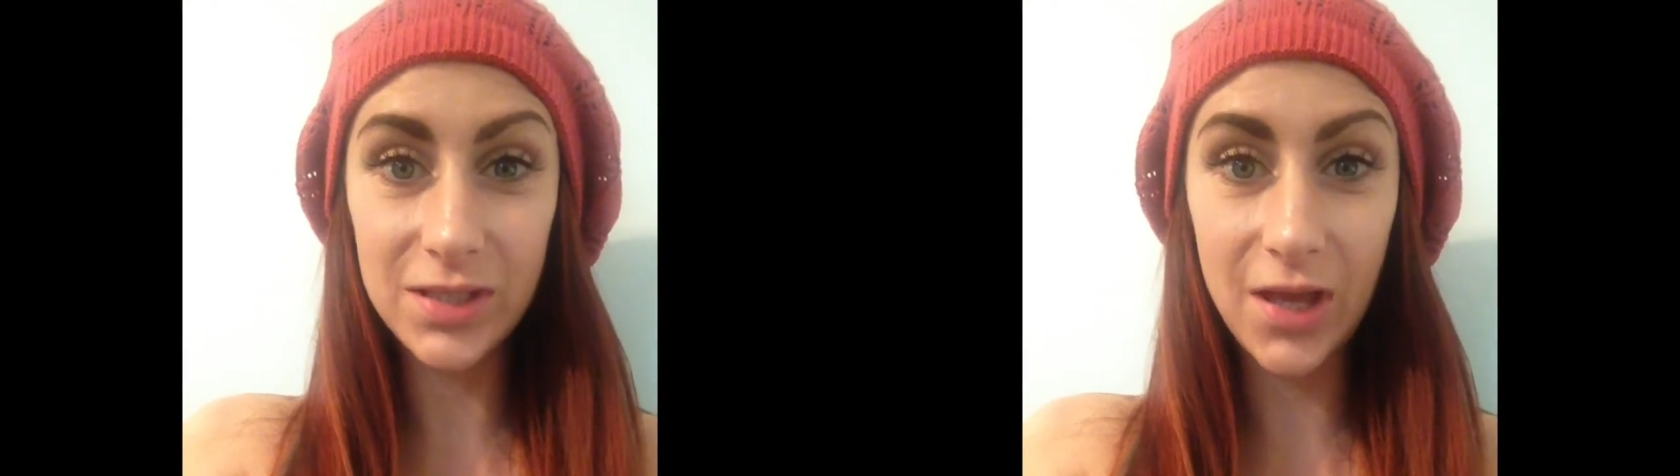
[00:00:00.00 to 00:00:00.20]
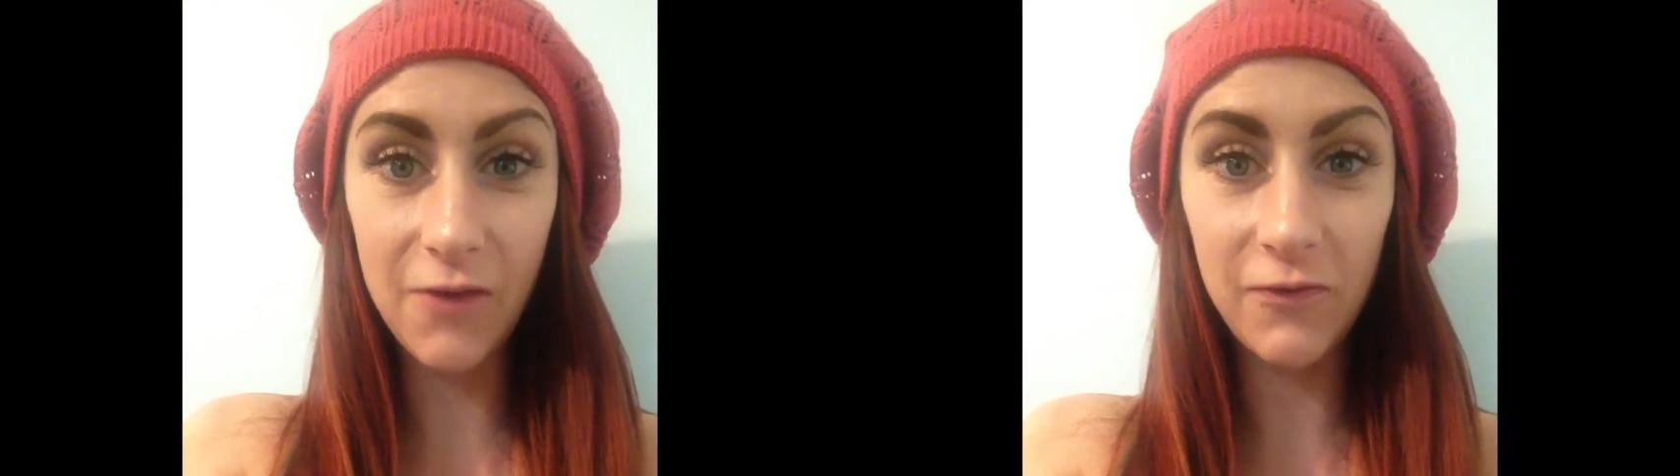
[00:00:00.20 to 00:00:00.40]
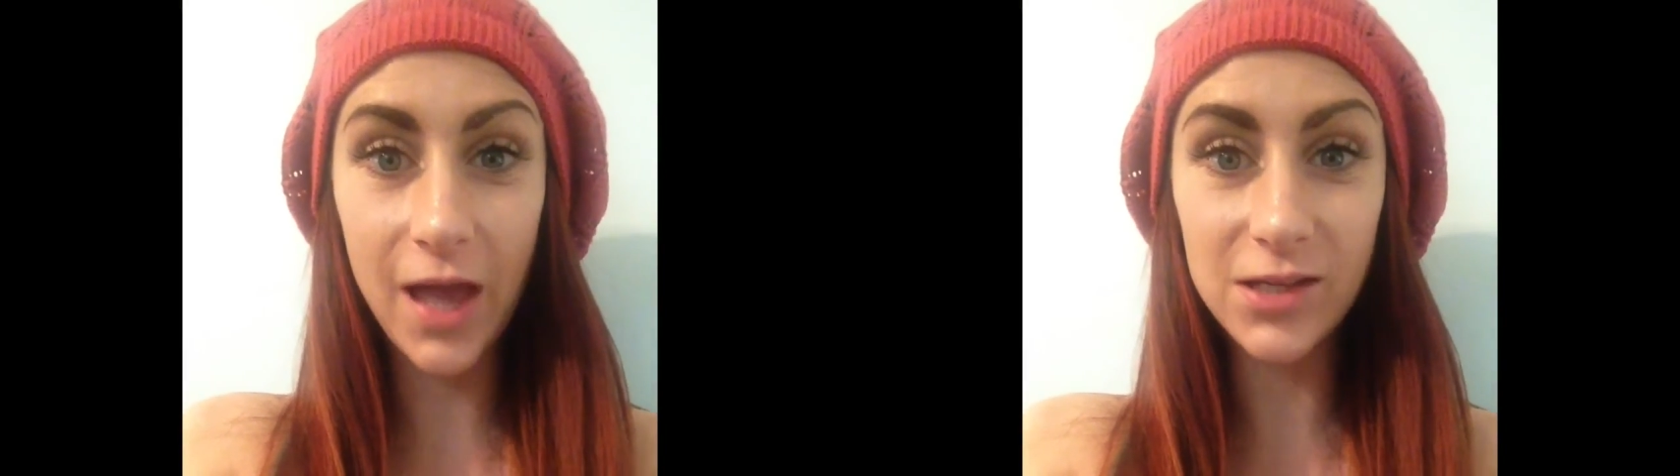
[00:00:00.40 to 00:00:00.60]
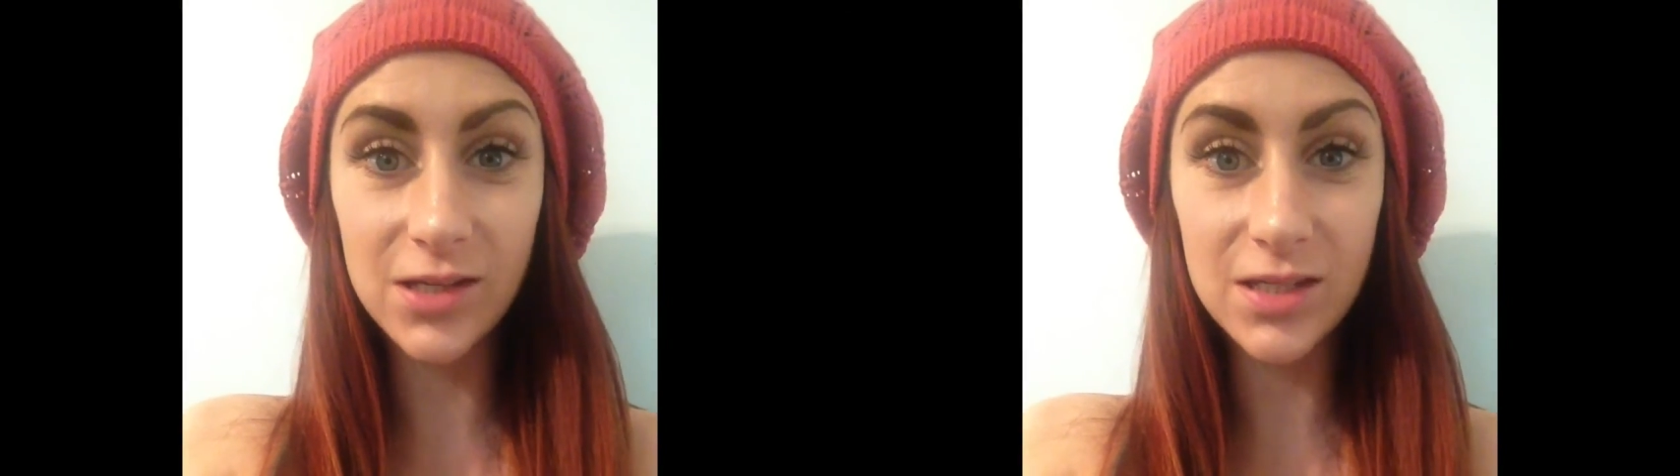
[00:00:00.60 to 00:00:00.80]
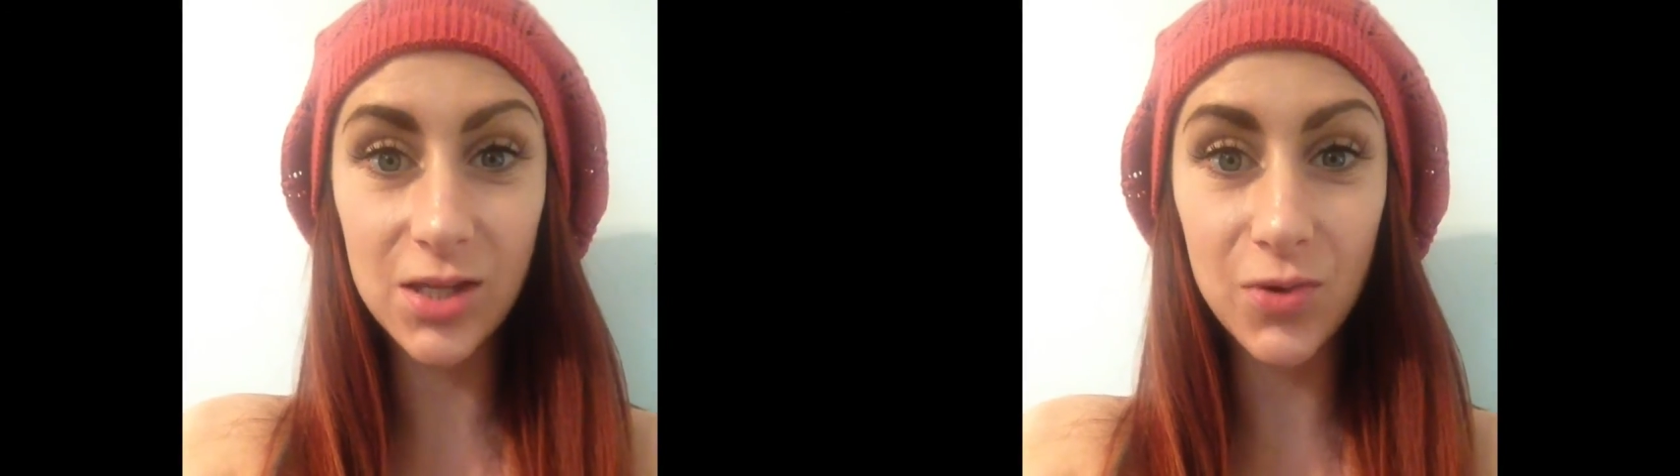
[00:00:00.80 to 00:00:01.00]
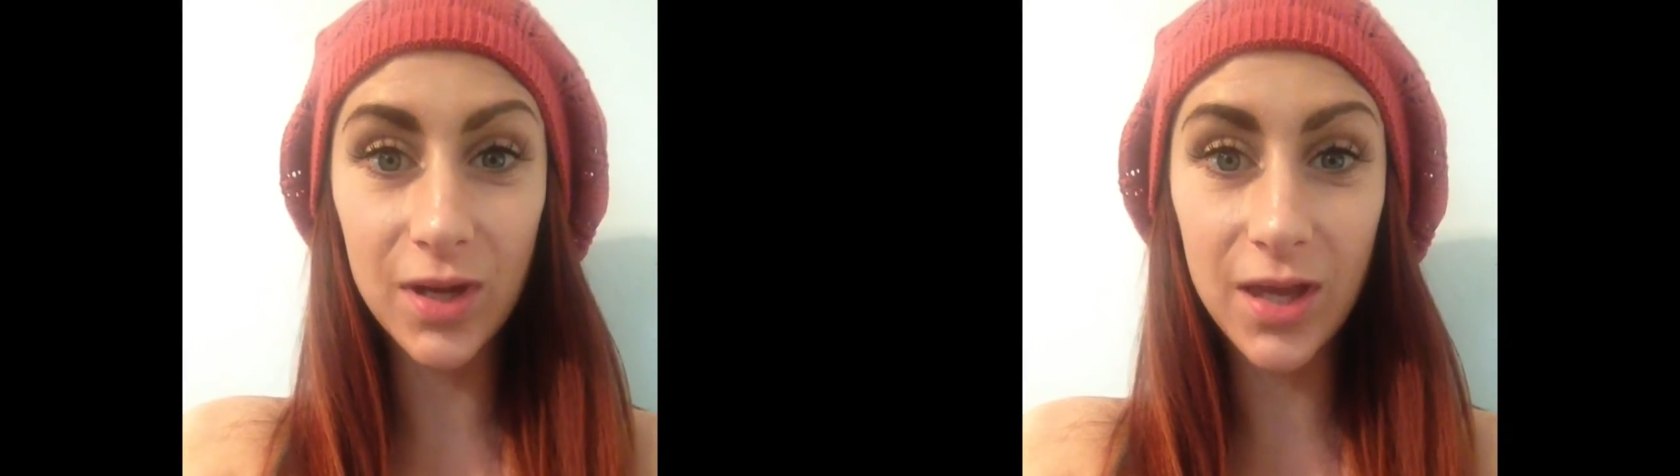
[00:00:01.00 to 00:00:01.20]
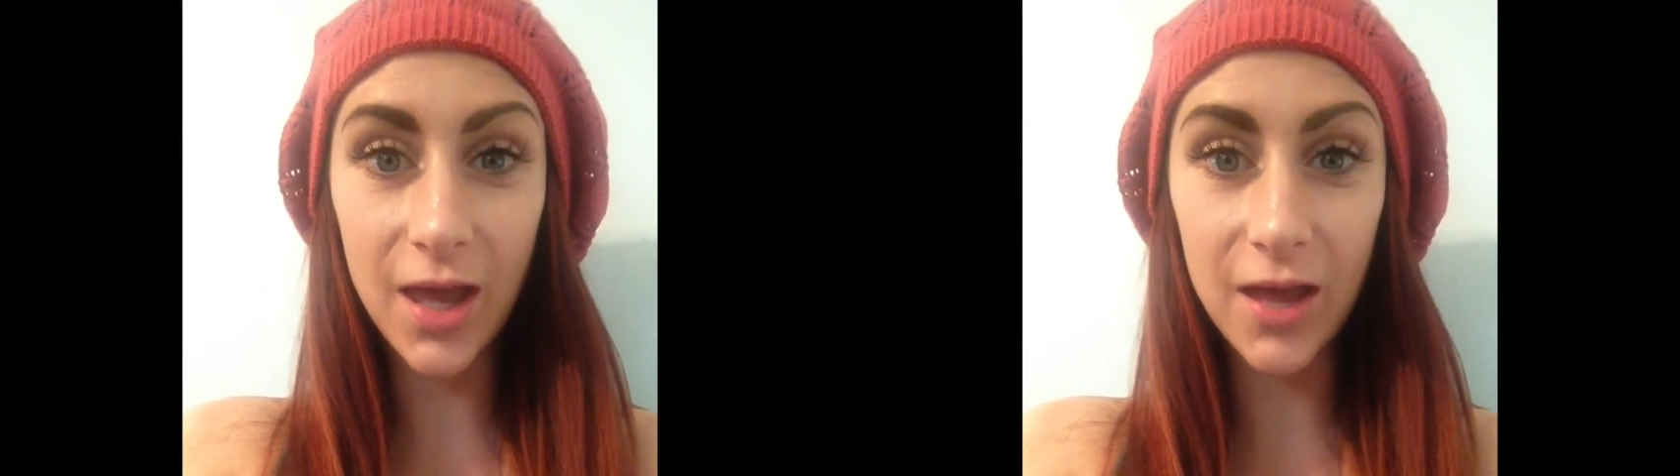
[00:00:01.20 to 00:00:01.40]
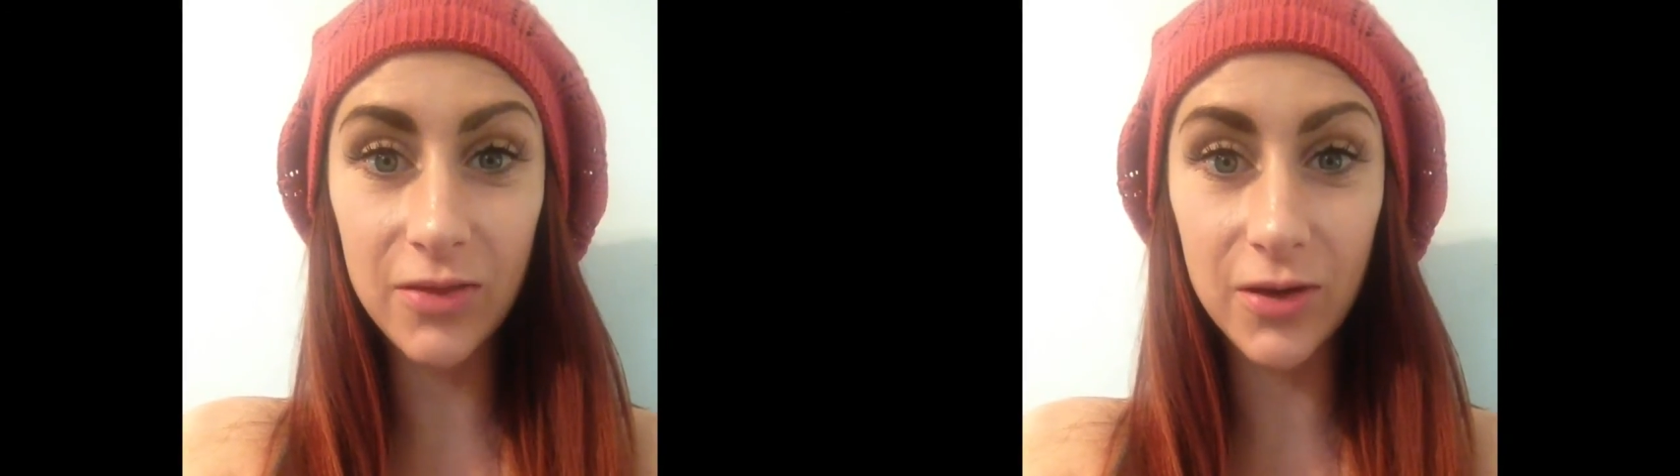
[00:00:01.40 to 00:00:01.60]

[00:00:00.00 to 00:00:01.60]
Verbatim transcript: of lashes that you can get.